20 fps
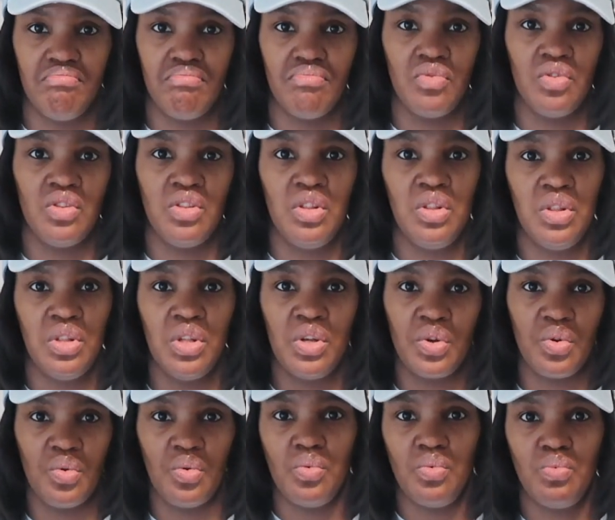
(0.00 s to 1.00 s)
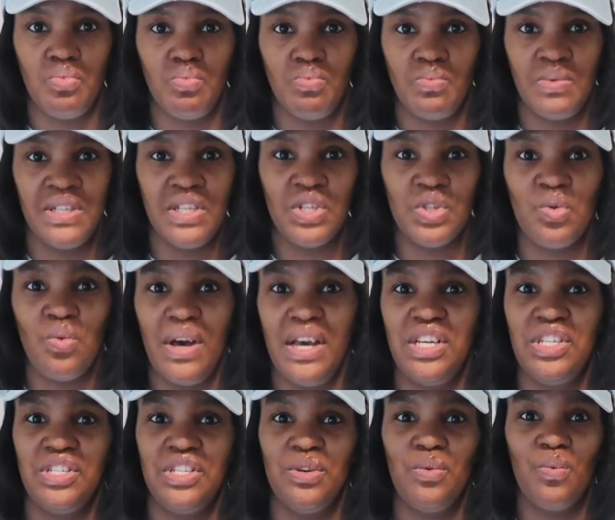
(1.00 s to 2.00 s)
little
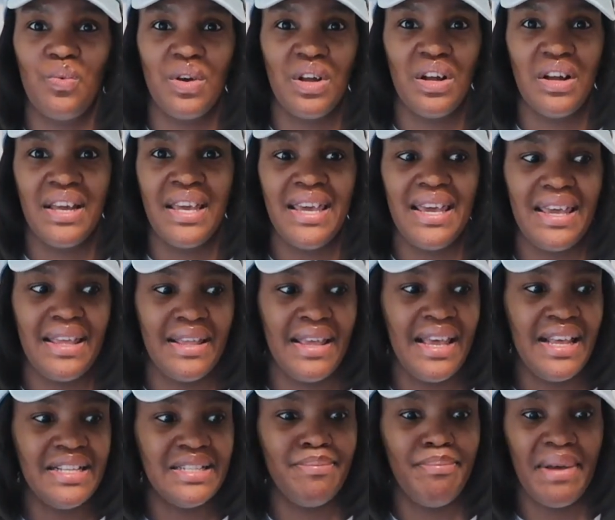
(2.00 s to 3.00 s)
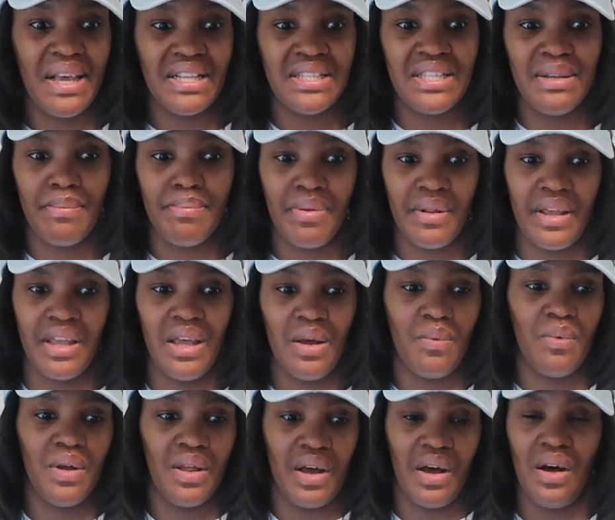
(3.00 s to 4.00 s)
situation where he's busy playing
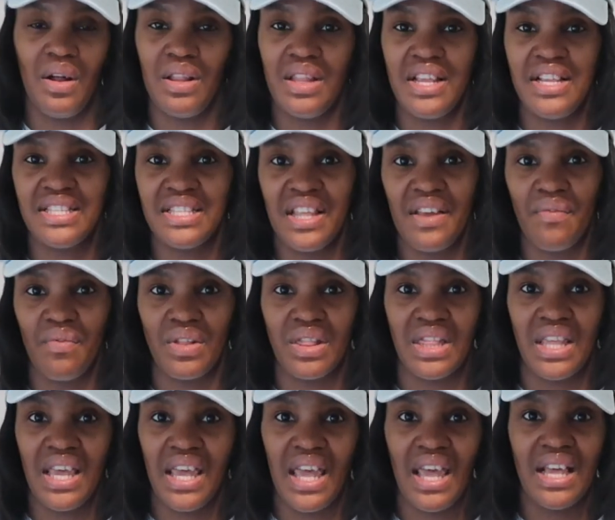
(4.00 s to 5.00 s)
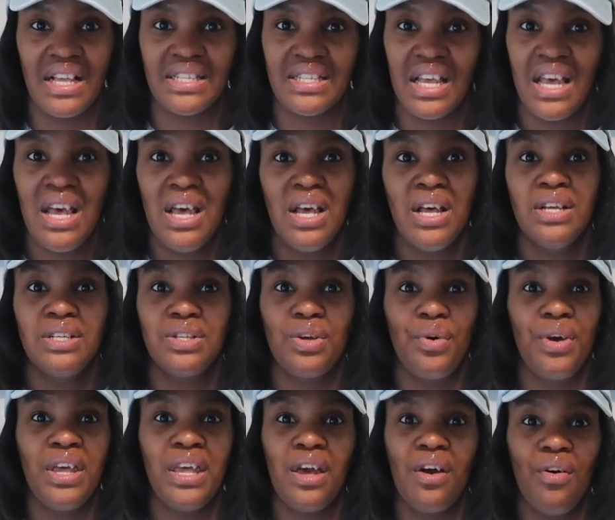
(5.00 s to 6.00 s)
with all these different things, so
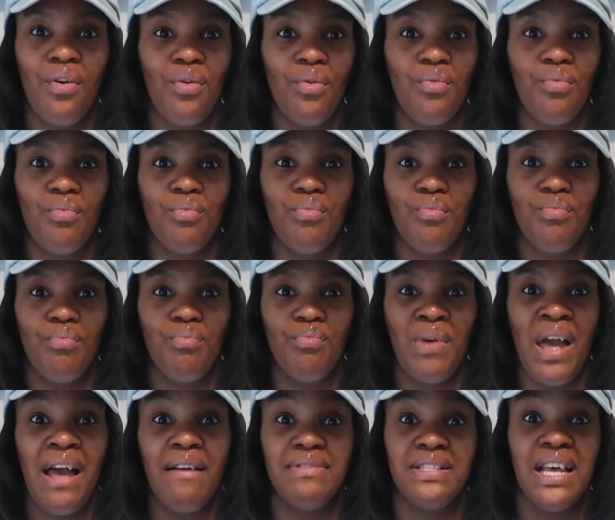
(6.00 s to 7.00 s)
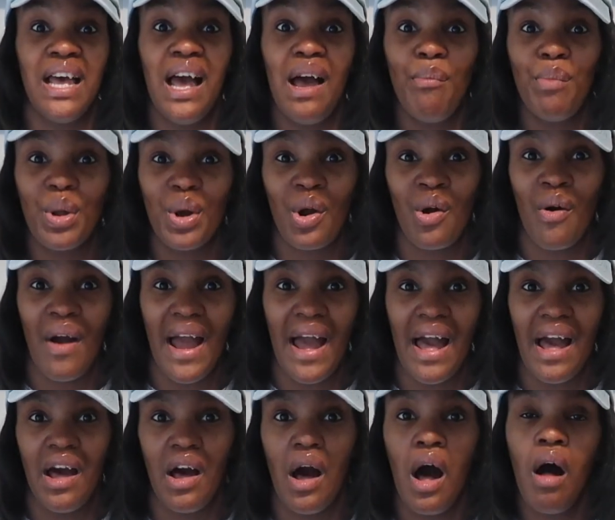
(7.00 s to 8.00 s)
he don't have time to
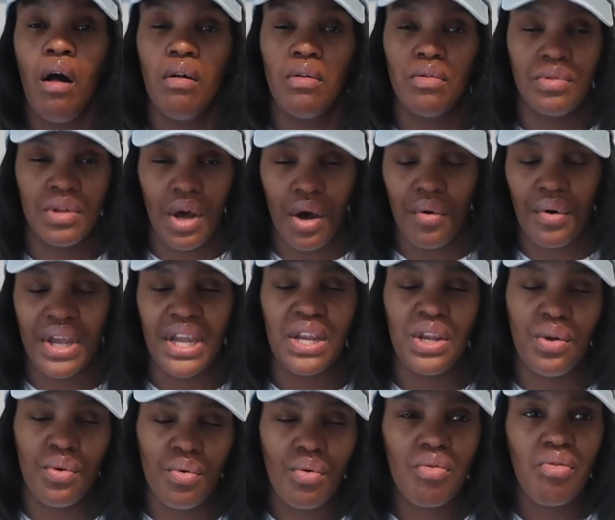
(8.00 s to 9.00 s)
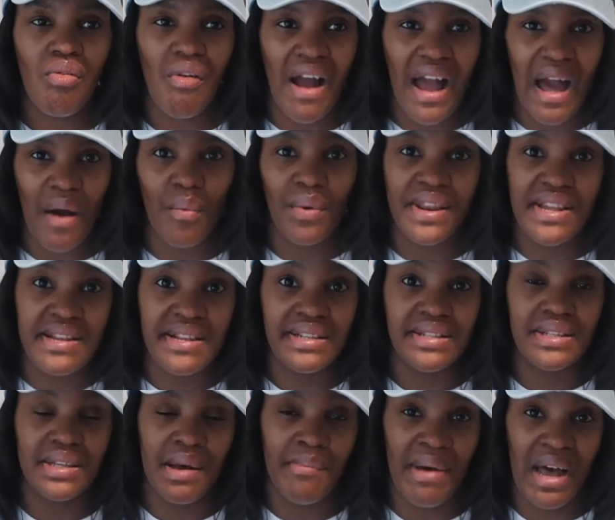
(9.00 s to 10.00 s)
cry, although he do cry when
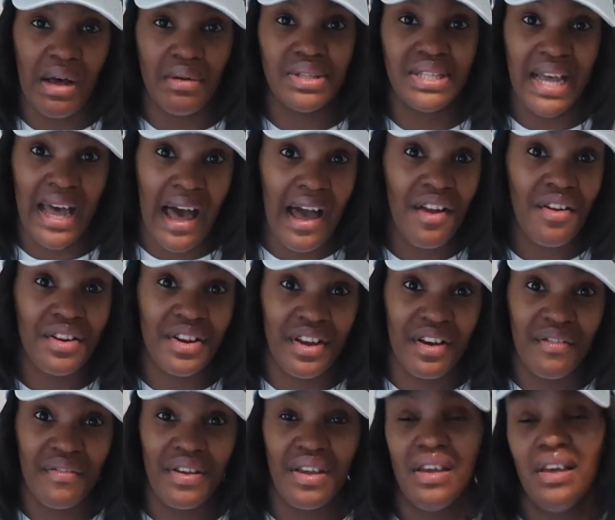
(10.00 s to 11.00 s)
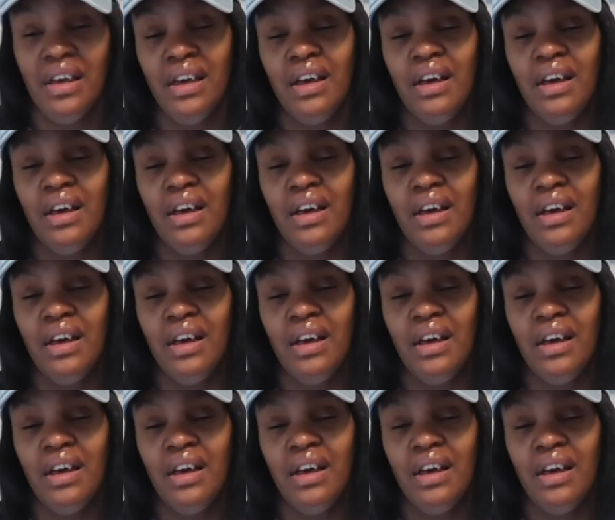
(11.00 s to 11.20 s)
he's about tired of it.